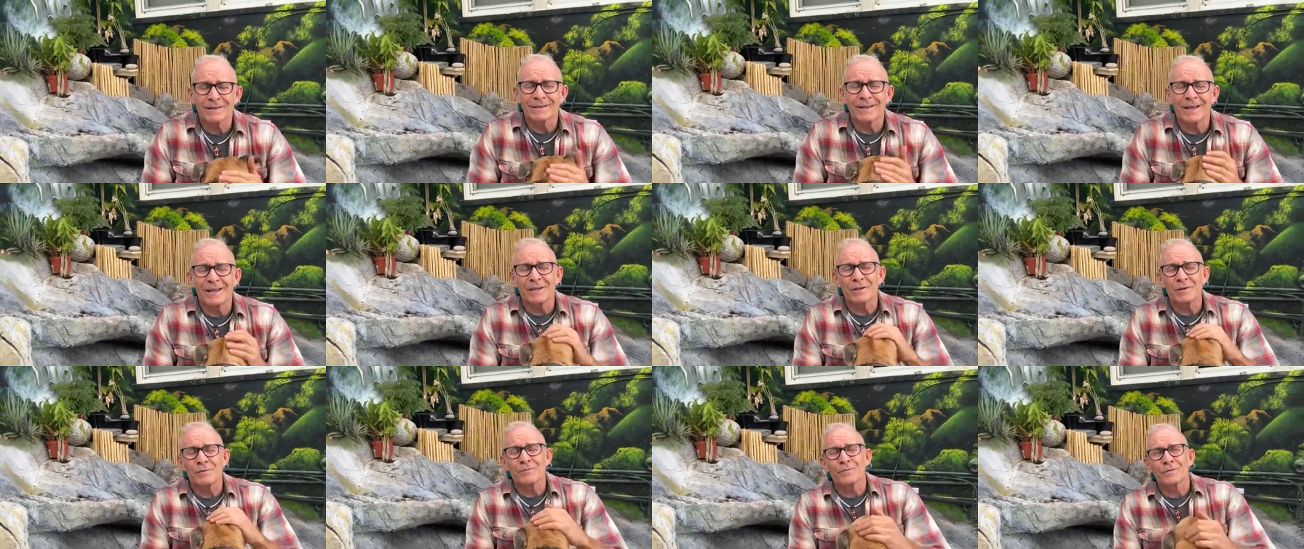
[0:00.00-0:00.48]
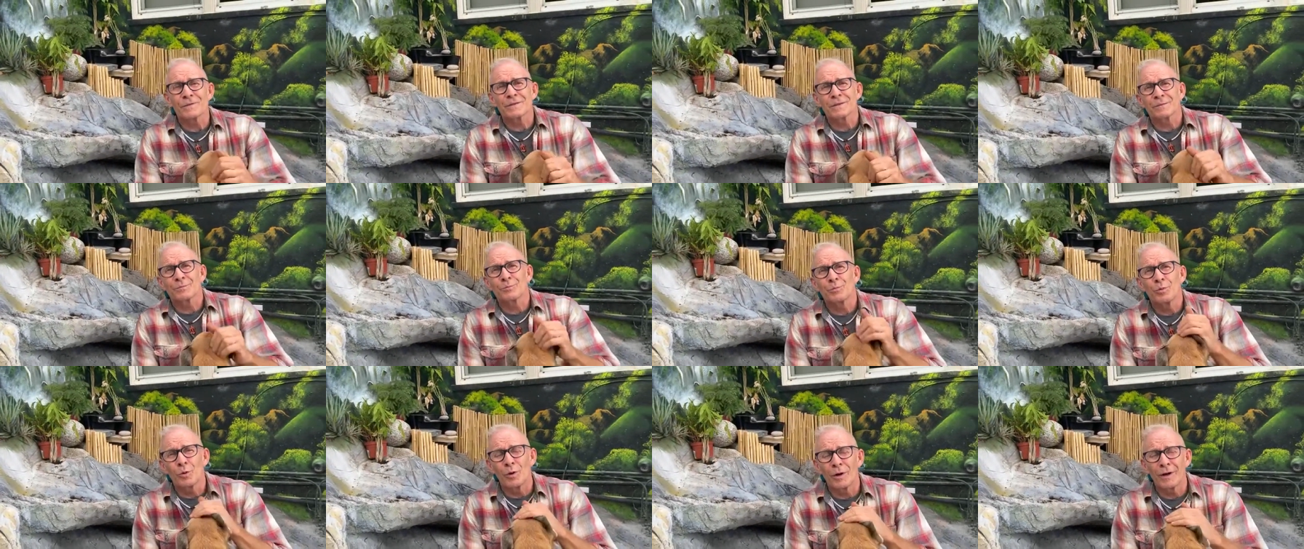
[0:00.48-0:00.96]
thank you for
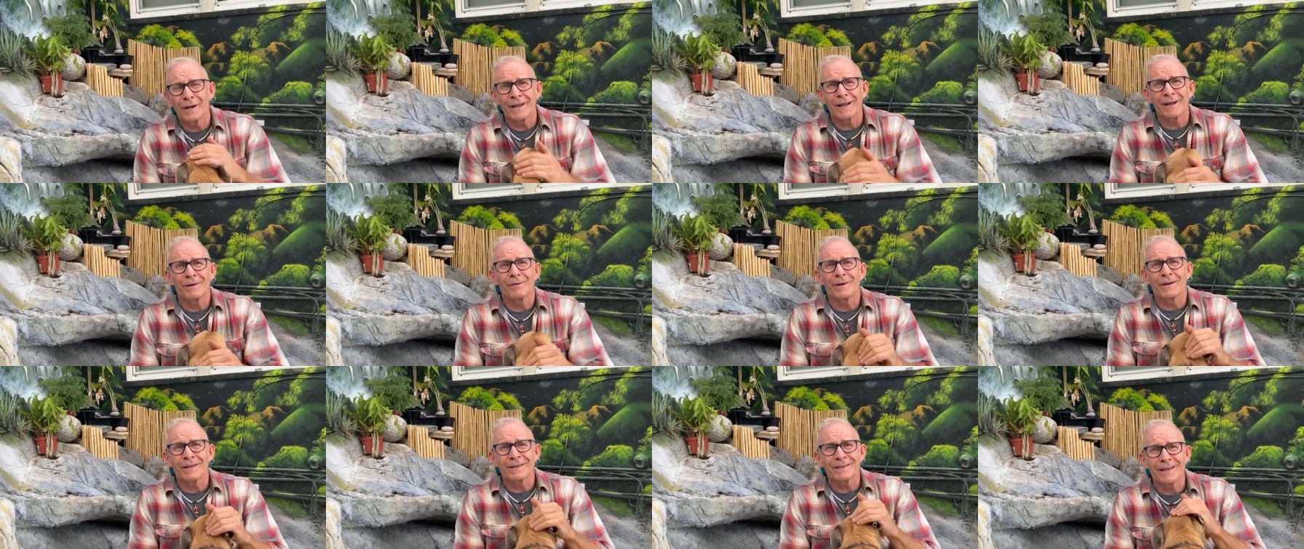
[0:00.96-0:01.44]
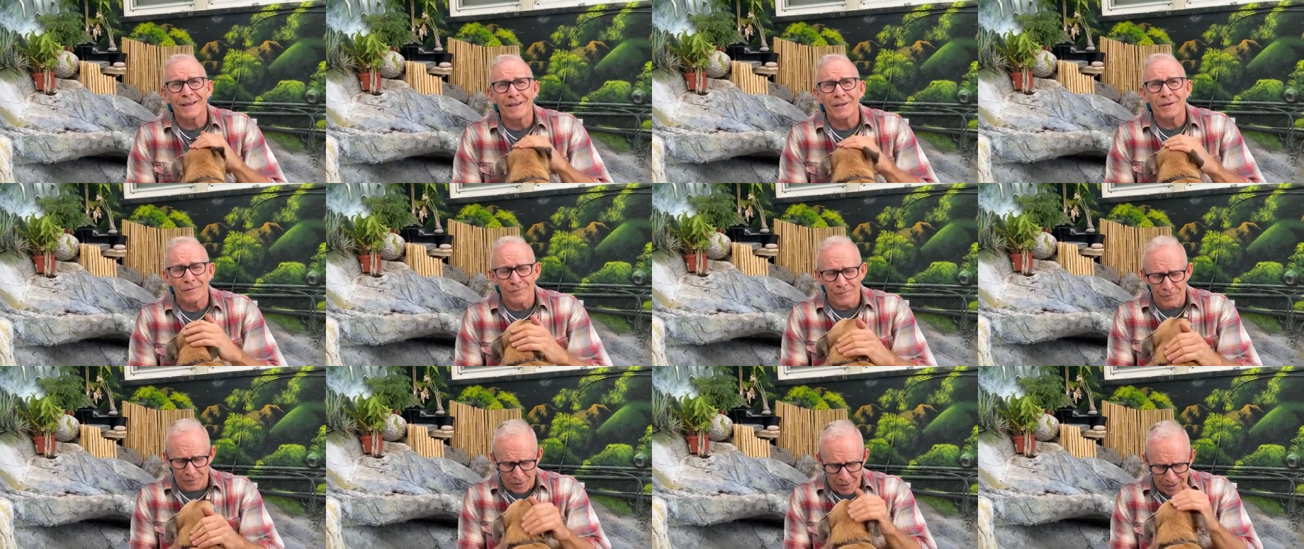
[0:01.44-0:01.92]
supporting, I wanna thank
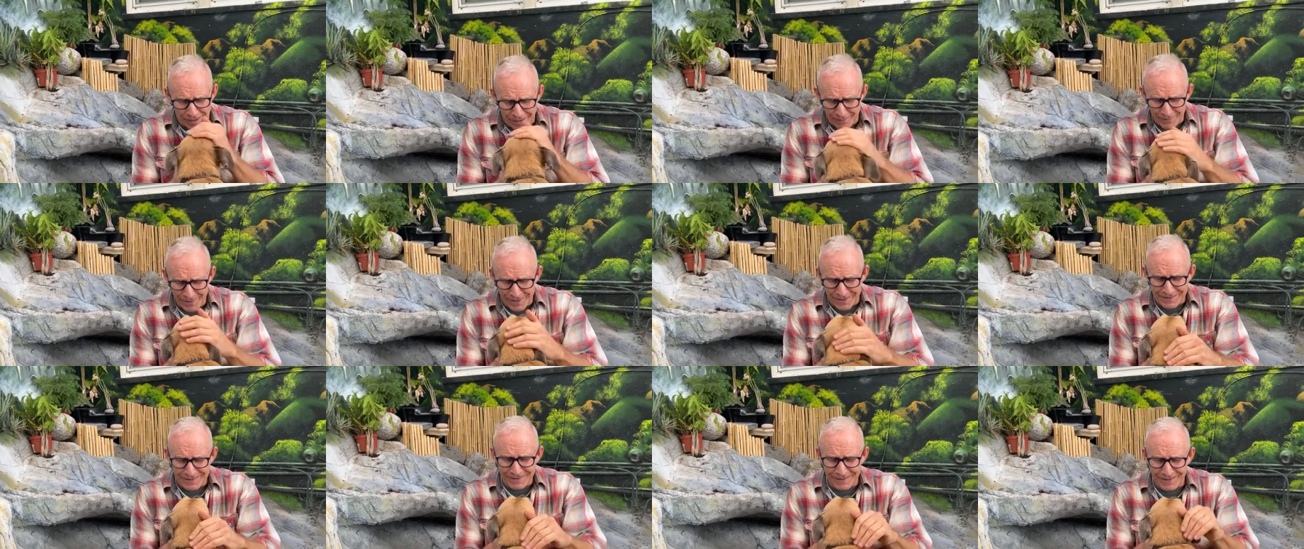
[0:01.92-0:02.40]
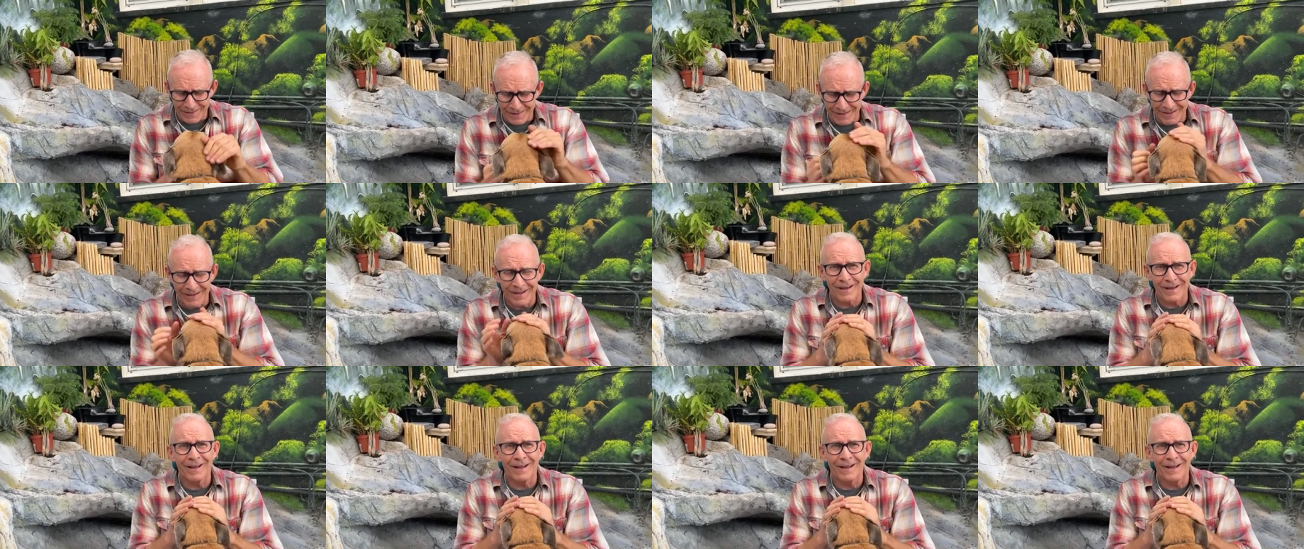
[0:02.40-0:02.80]
you for commenting.